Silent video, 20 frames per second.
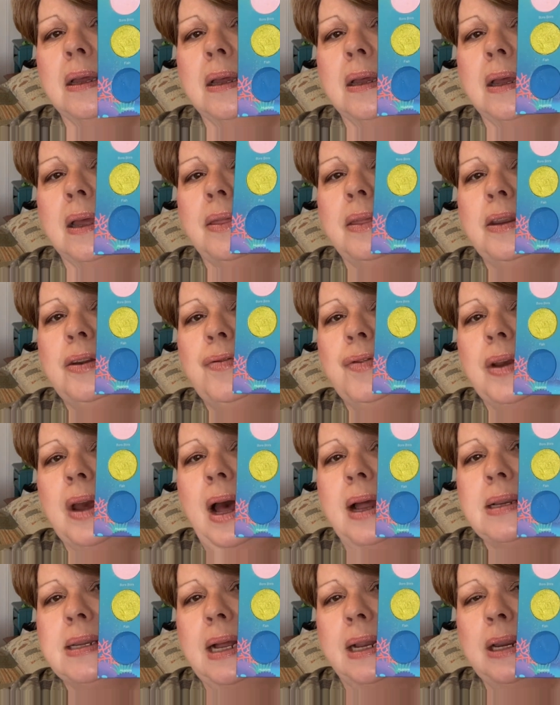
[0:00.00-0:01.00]
And then you've
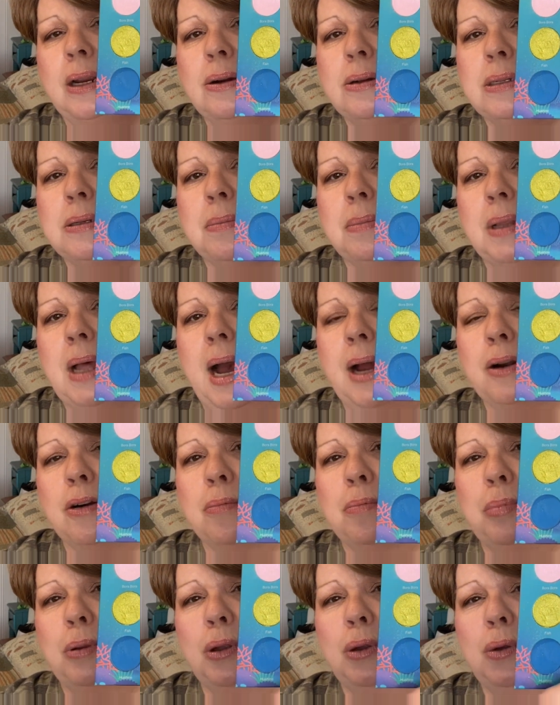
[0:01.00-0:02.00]
got down here some lighter
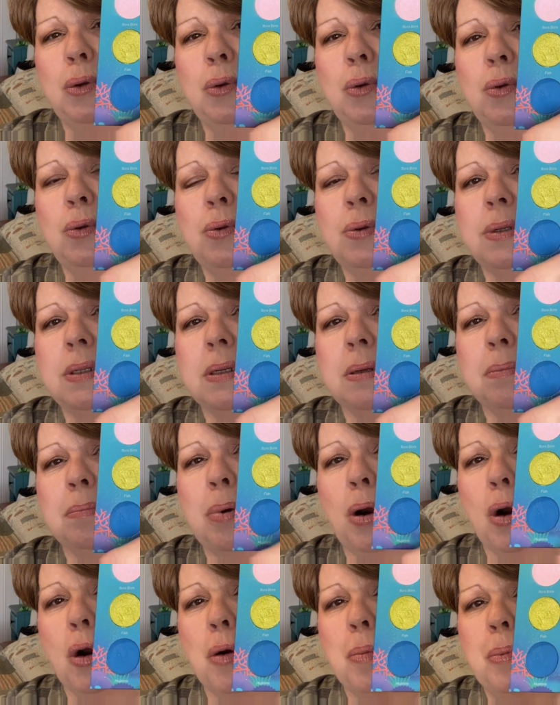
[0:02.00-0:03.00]
blues and
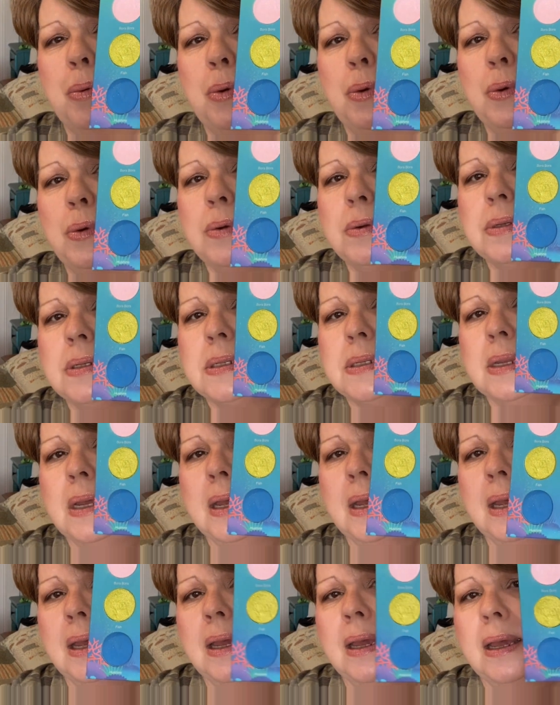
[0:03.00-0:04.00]
purples.
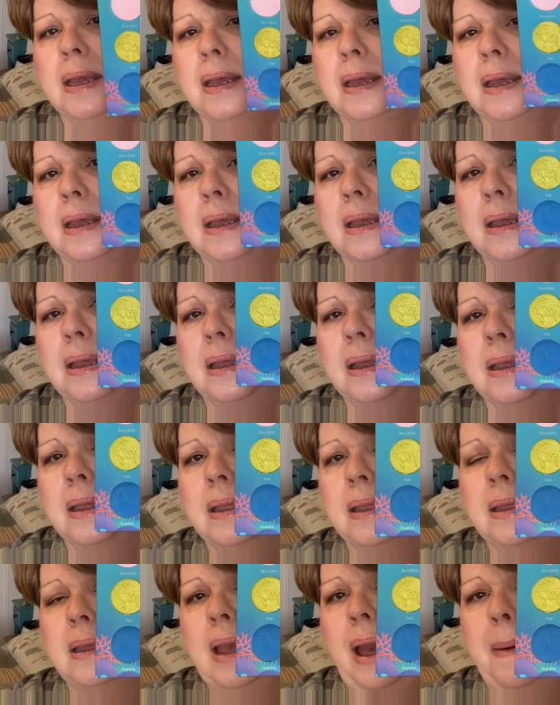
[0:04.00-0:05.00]

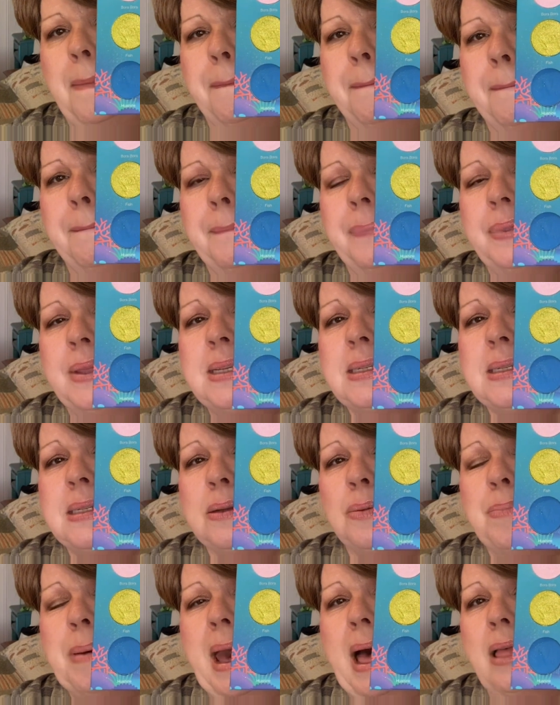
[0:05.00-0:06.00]
Yeah, this is
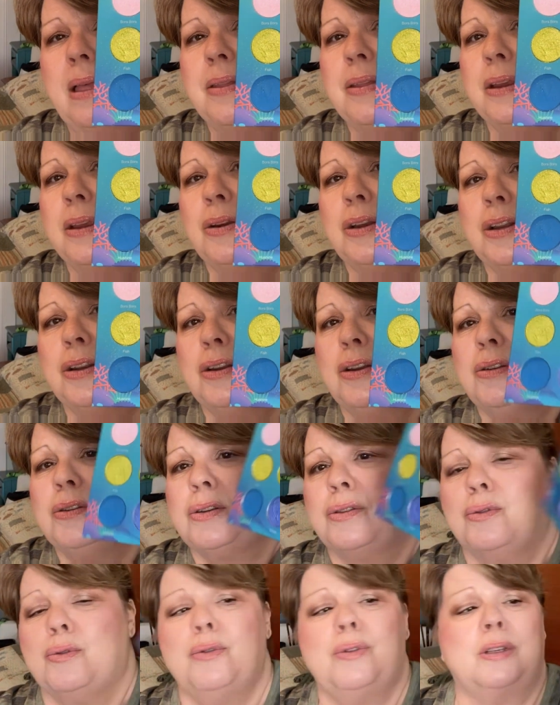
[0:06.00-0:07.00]
a palette that you can use
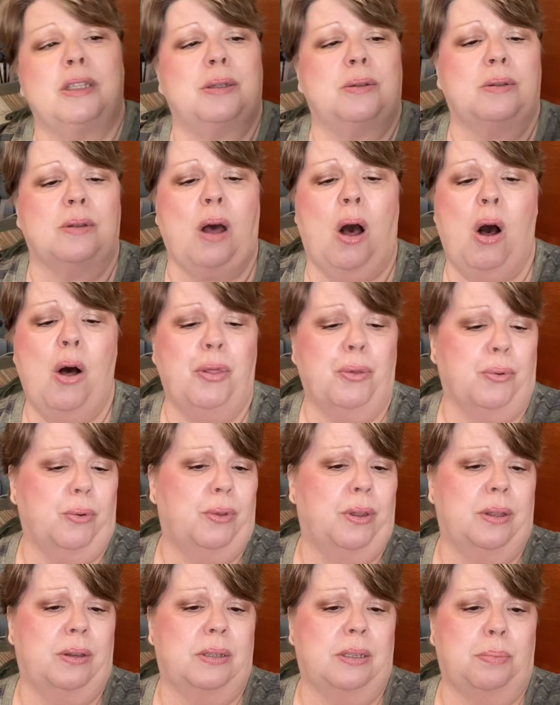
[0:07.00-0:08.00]
all through
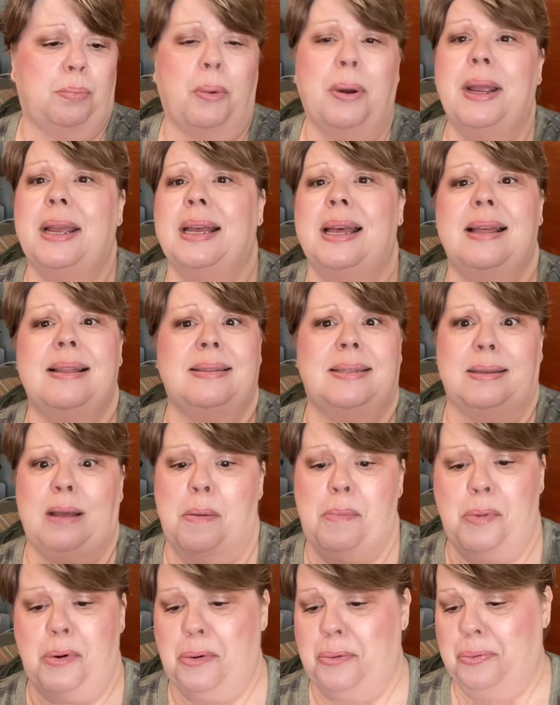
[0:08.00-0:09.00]
the spring and
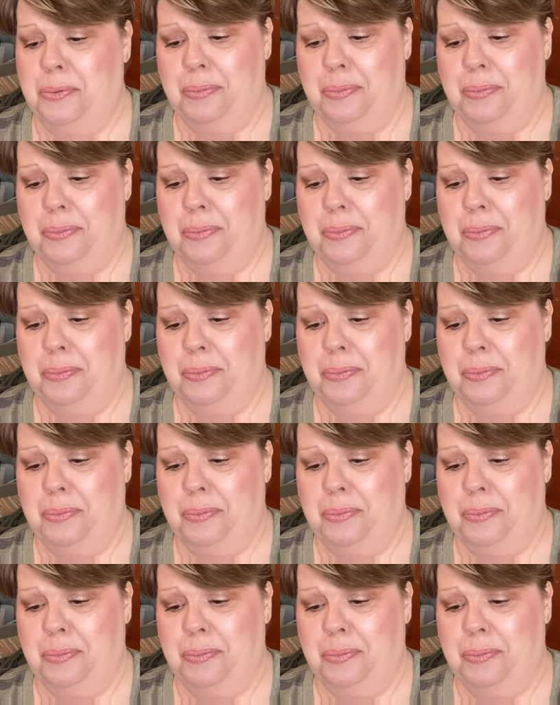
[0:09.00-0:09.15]
summer.